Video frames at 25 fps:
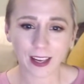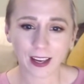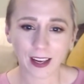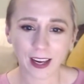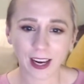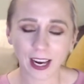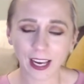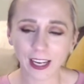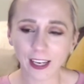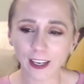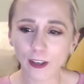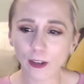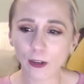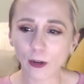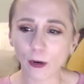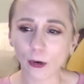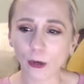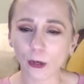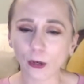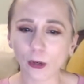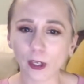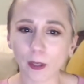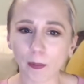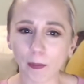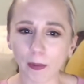didn't know
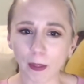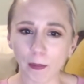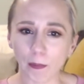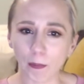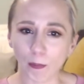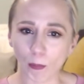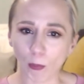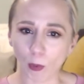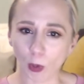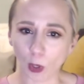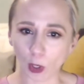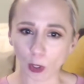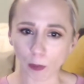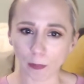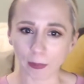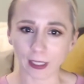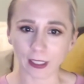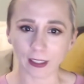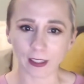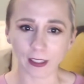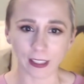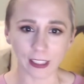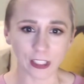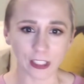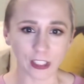you could be
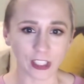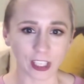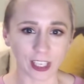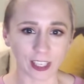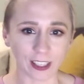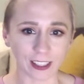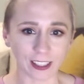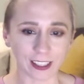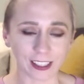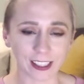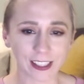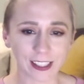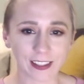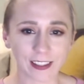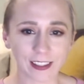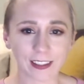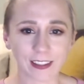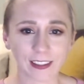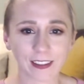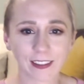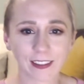morbidly jealous.